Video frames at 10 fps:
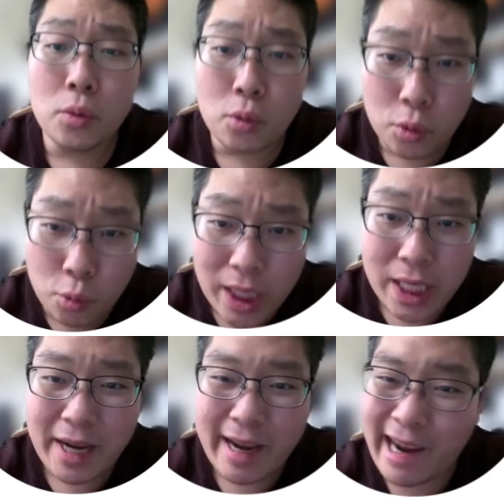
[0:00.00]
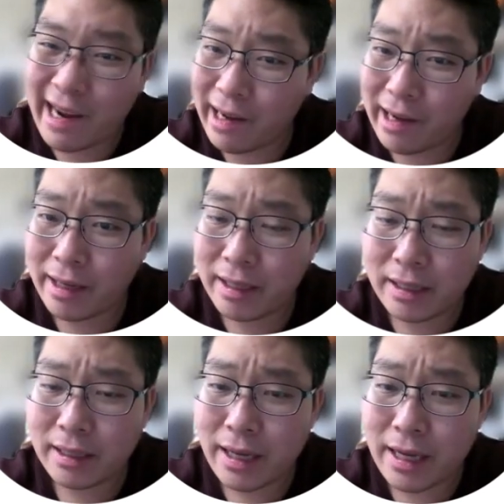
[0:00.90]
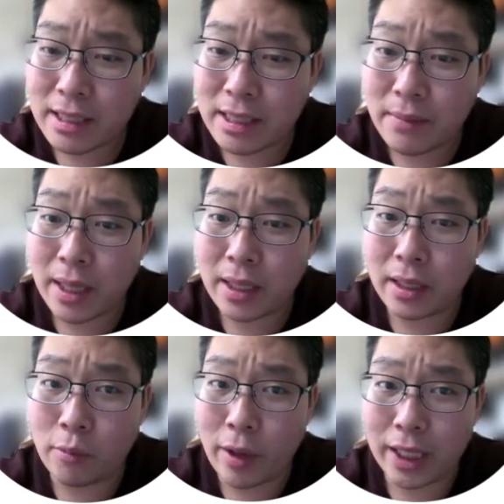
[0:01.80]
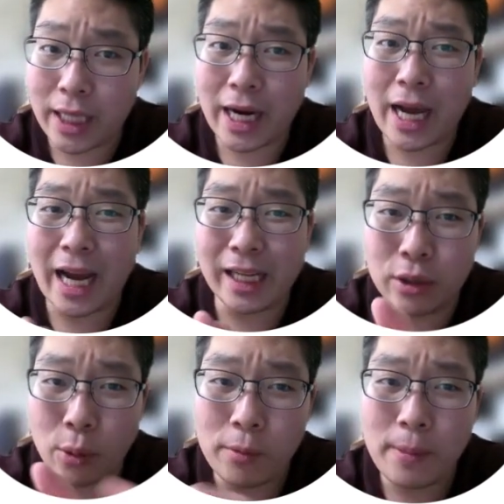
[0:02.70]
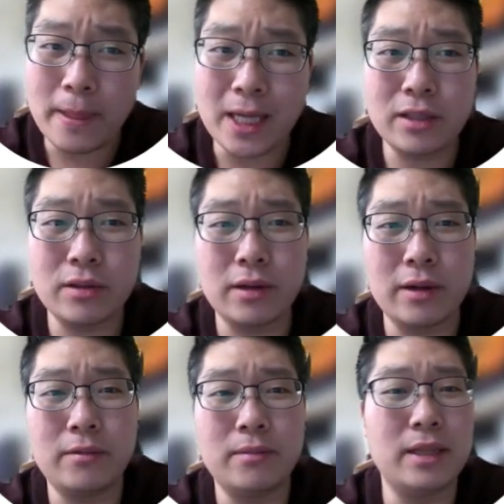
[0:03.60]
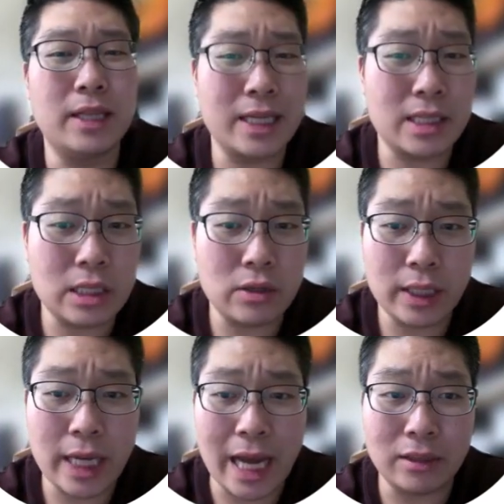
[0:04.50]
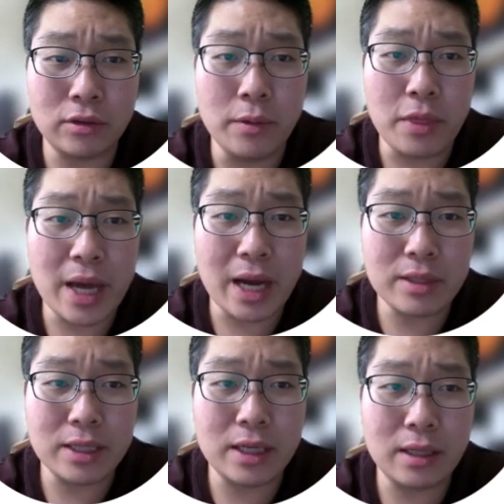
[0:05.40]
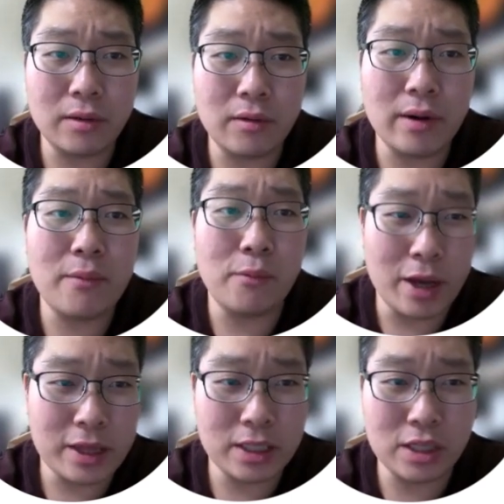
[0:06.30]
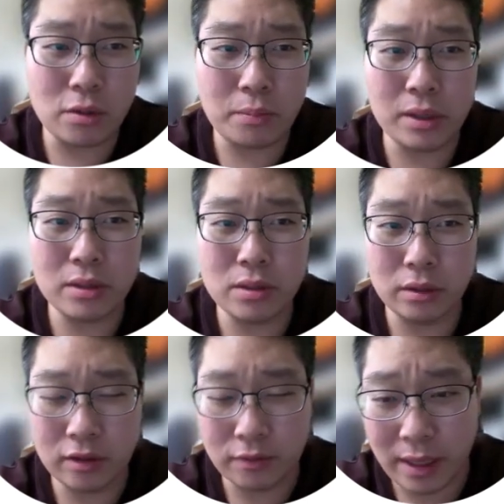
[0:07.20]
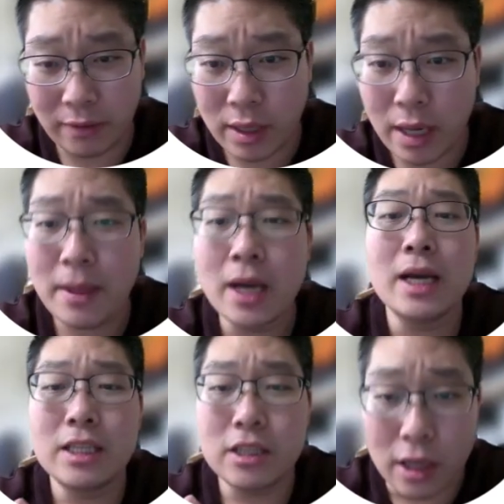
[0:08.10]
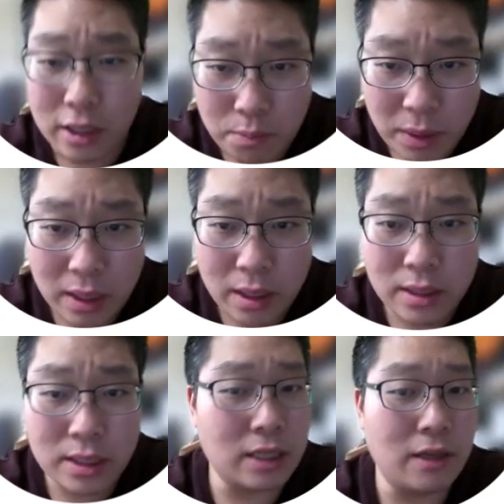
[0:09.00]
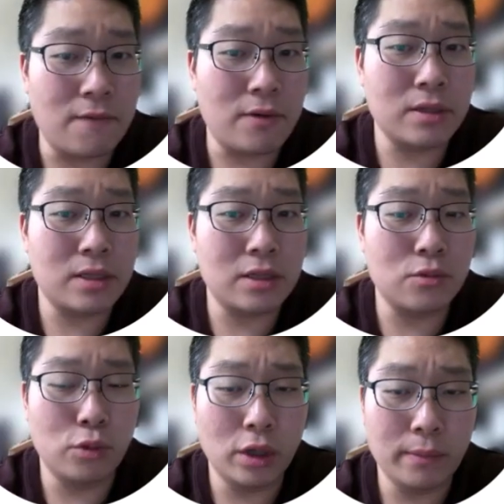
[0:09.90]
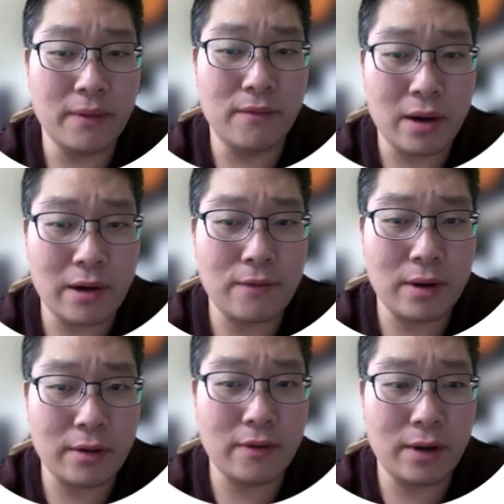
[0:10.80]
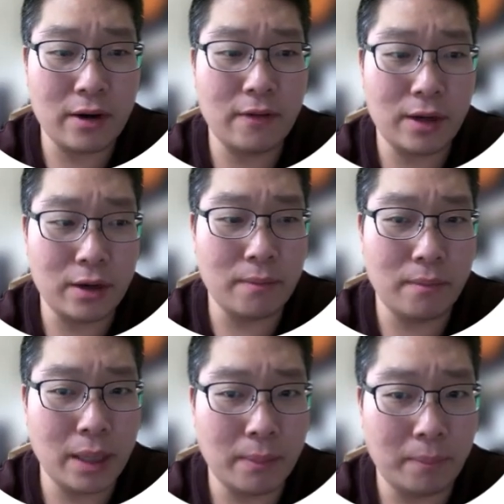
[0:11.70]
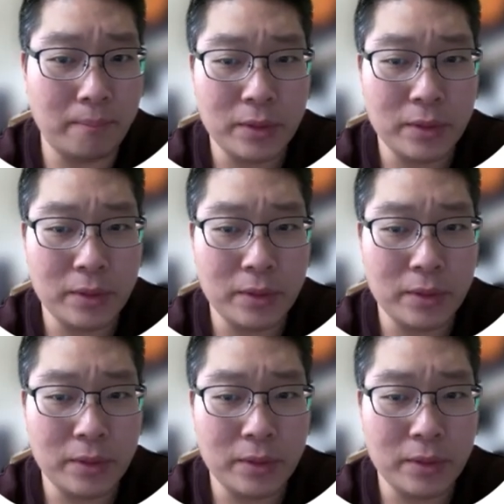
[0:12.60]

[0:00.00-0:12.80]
We can kind of estimate in a way that I don't need to necessarily add 2,000 kilogram with 0.025 gram, just because the differences will be very minimal.